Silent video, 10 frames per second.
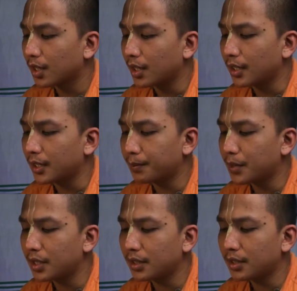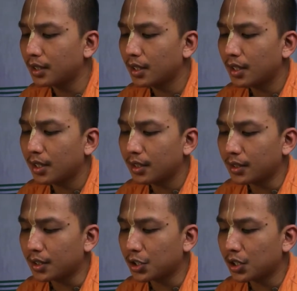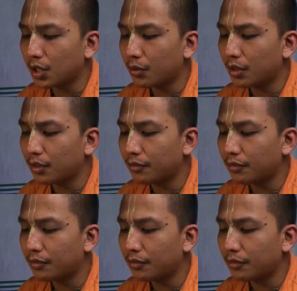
and it appeared that a shower of